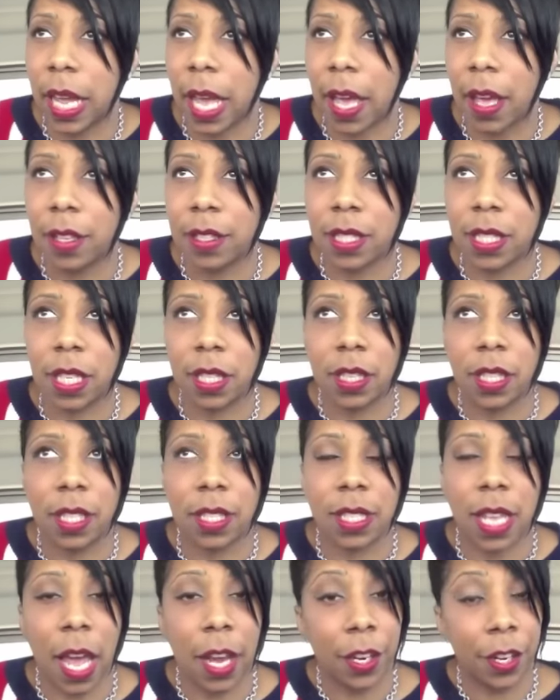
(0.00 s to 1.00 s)
down,
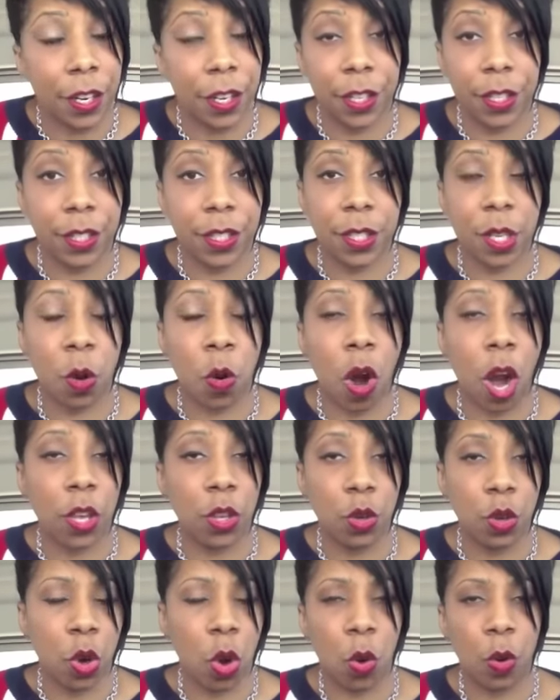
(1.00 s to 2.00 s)
Cynthia's like, girl, so are
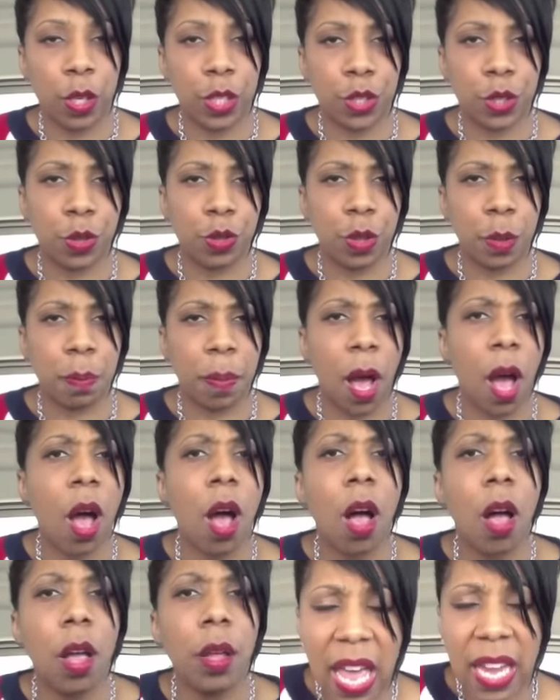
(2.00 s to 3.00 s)
you going to the
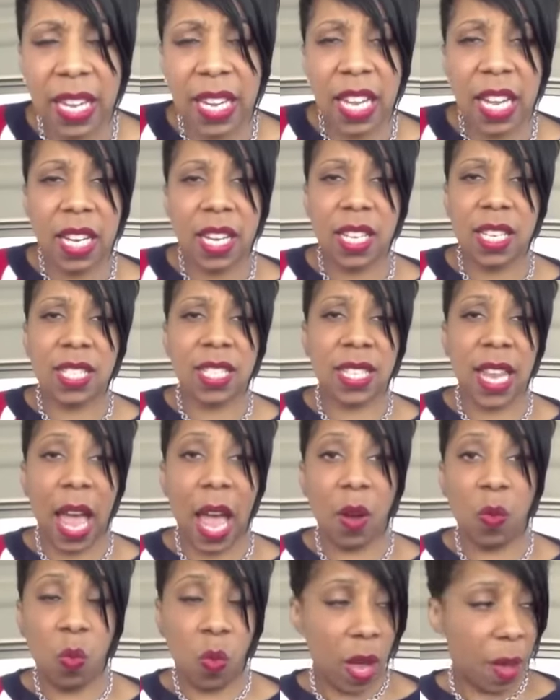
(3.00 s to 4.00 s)
ball? And Nene is
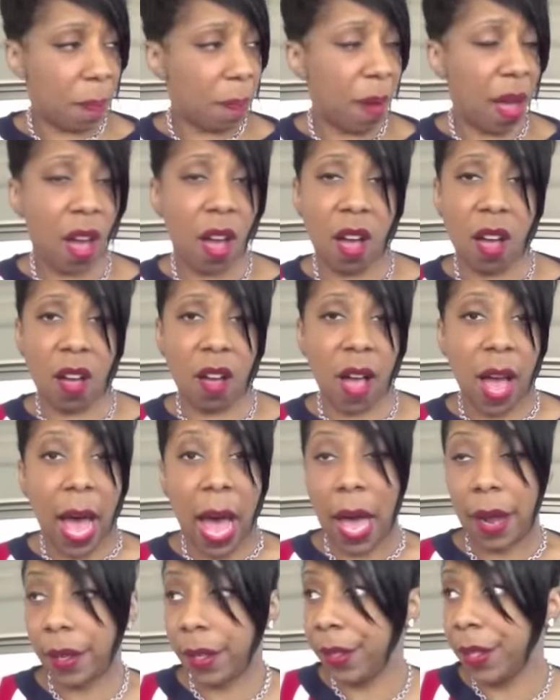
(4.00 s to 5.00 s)
like, what ball?
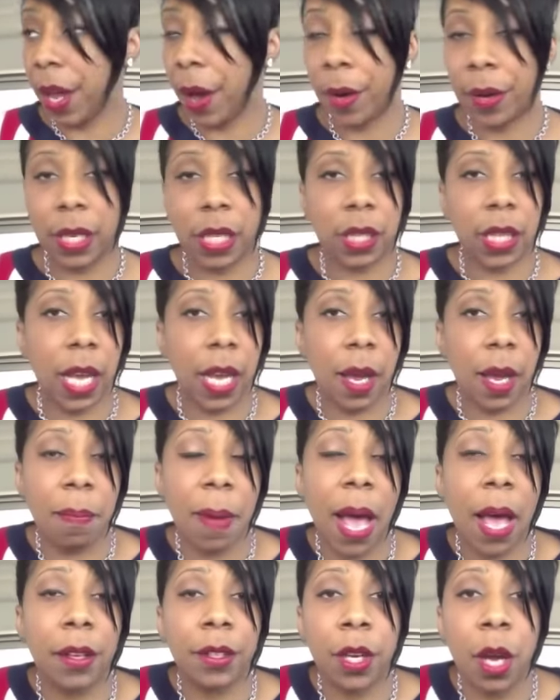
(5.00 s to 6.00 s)
I don't know anything
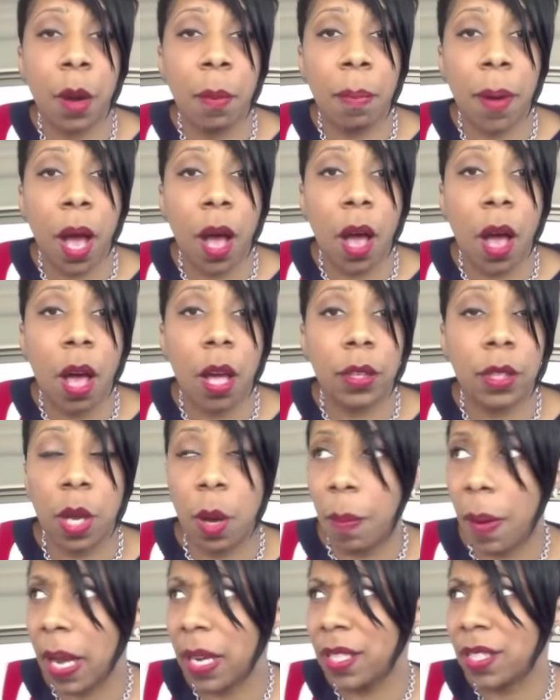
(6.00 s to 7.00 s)
about no ball.
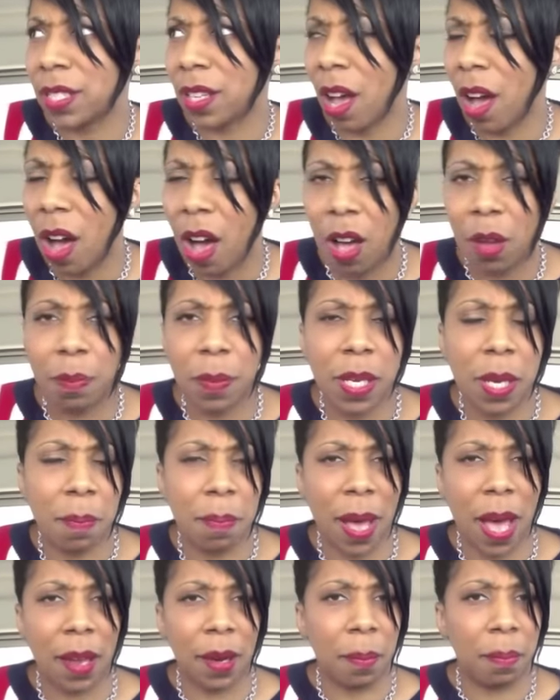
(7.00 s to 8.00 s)
Nobody's called me
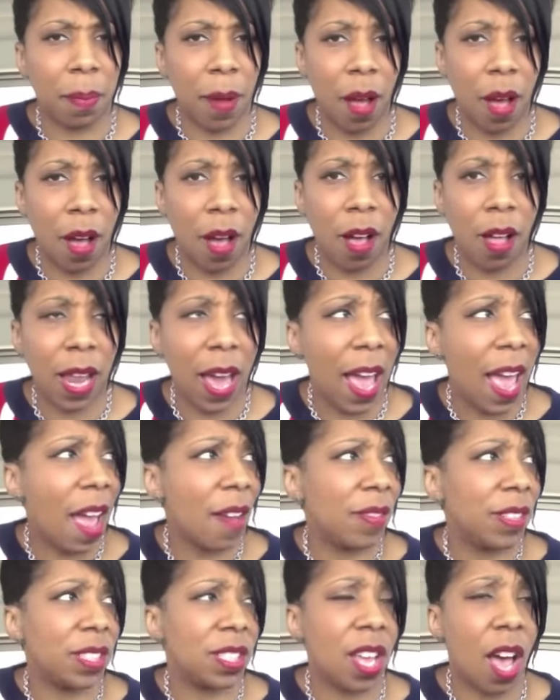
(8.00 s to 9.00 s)
about a ball. I
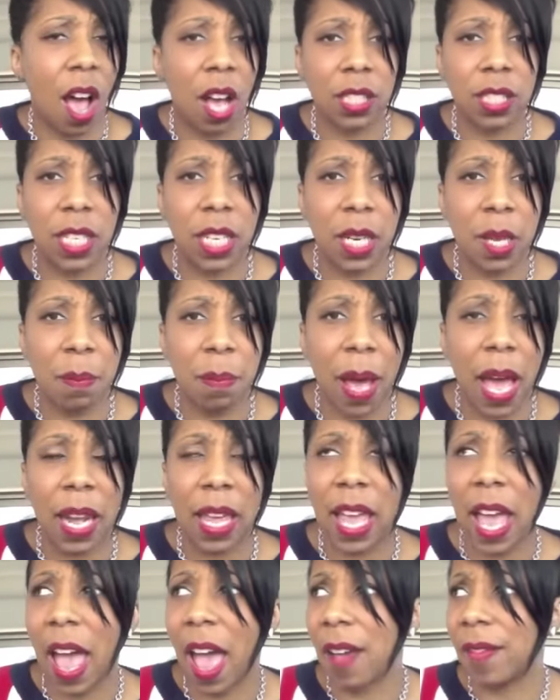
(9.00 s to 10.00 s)
haven't talked to
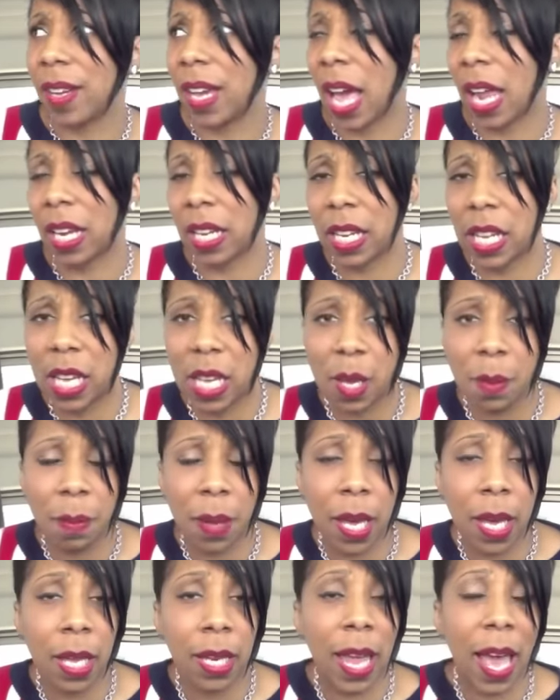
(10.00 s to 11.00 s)
anybody. I haven't got an
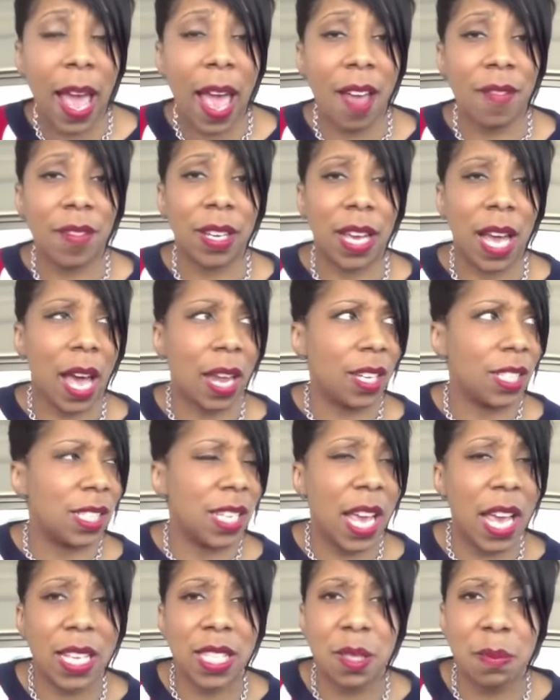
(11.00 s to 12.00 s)
email. I haven't got a
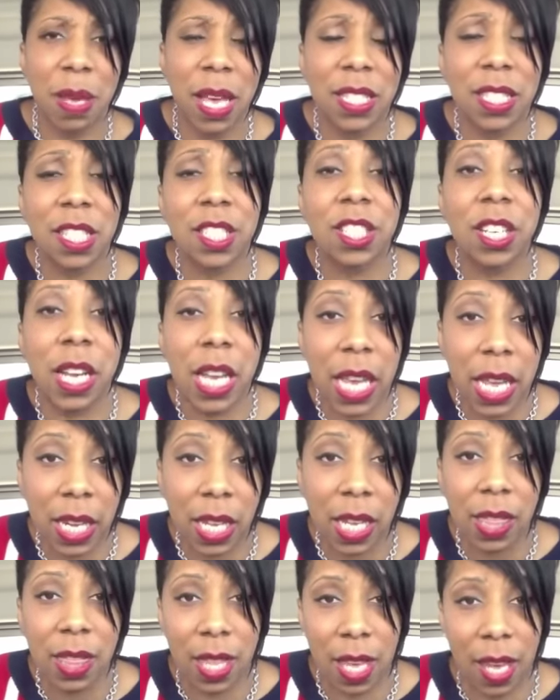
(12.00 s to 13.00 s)
text message or
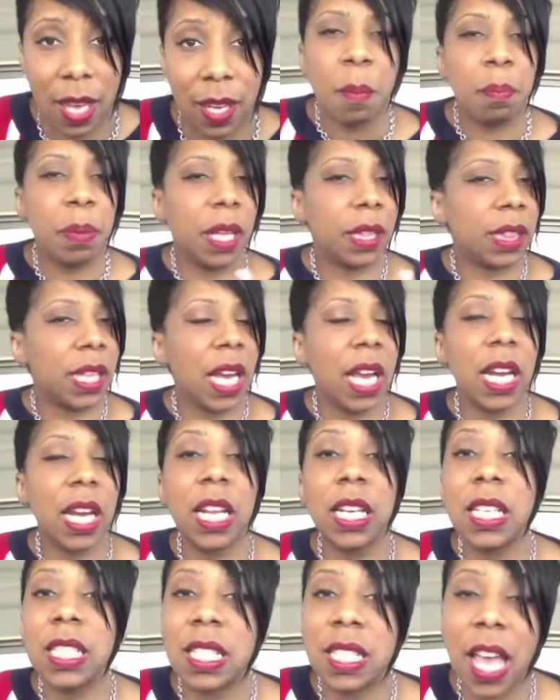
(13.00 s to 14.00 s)
anything. But then
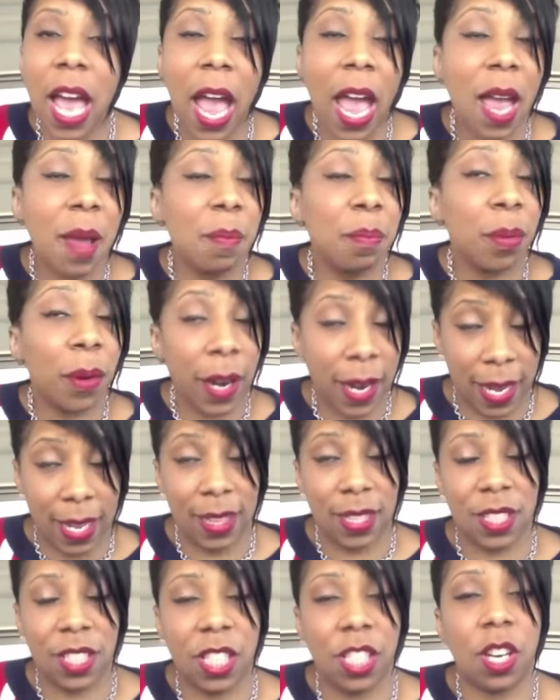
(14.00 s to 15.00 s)
in the same
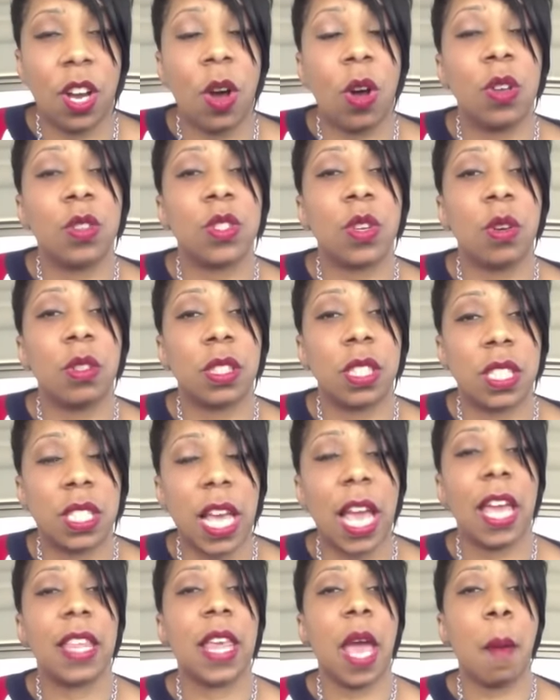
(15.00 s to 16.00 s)
breath, she goes on to
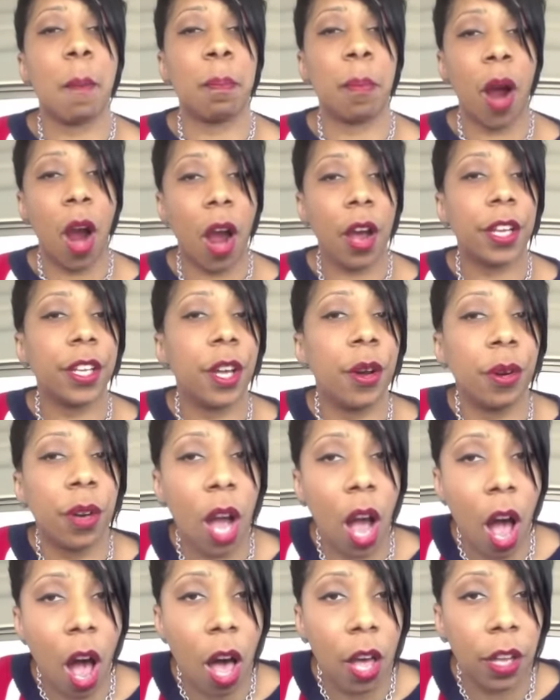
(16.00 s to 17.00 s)
say that Marlo
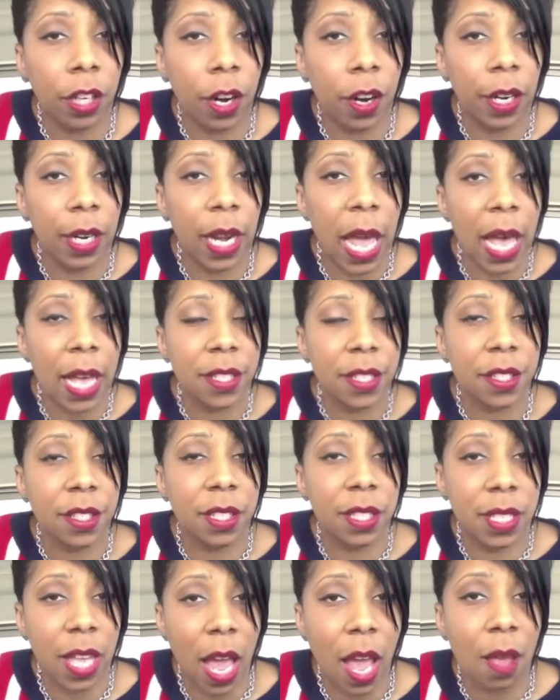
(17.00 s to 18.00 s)
called her and asked her
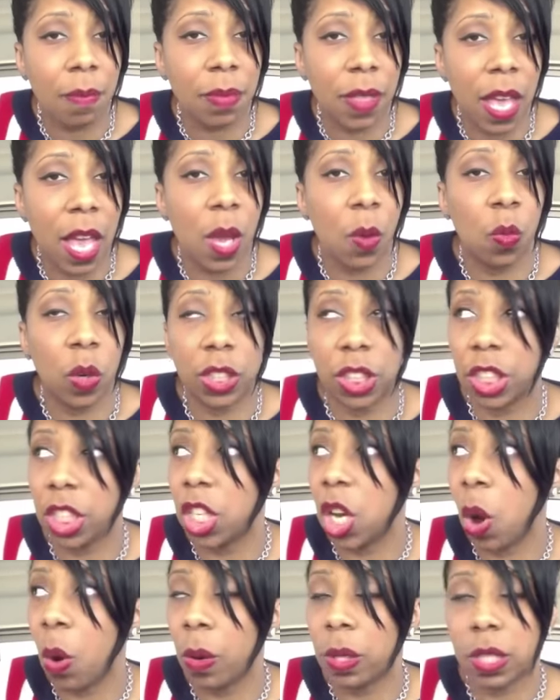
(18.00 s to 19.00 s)
the same thing. Was she
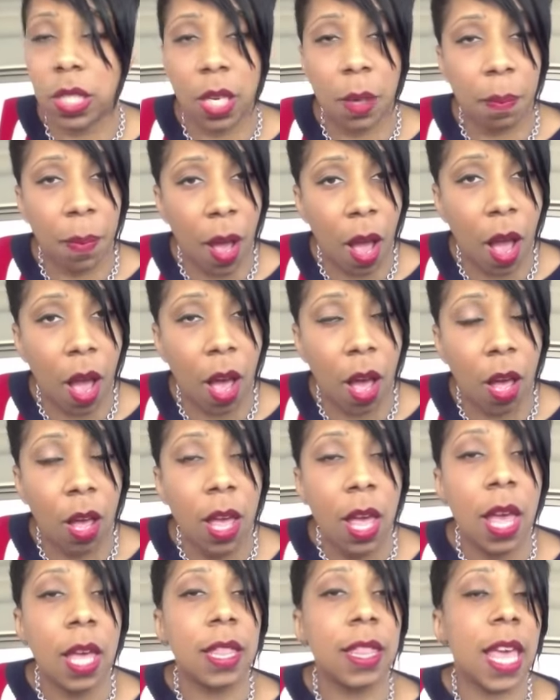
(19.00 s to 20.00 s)
going to the ball
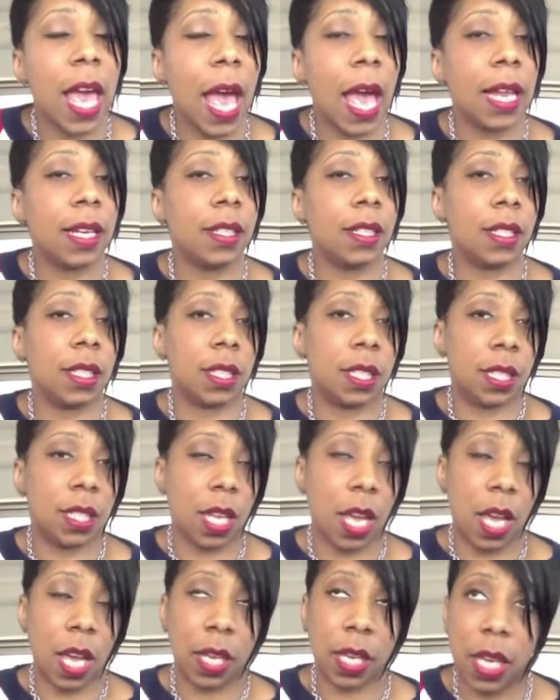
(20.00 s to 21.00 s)
that
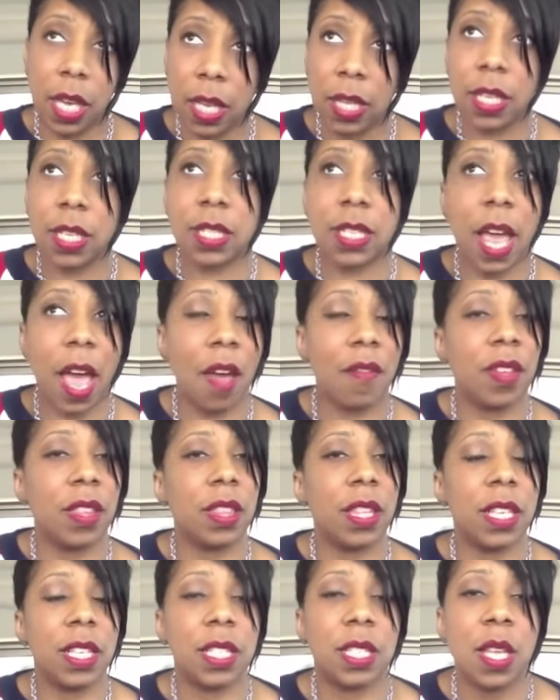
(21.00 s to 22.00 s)
Kenya's
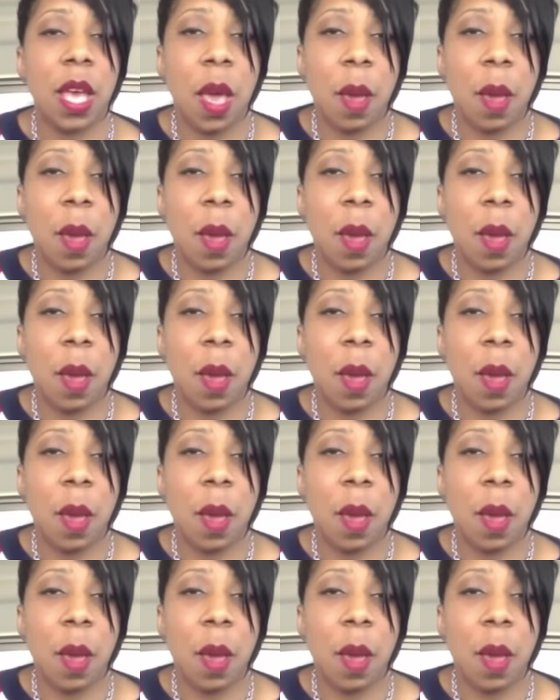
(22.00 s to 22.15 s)
having this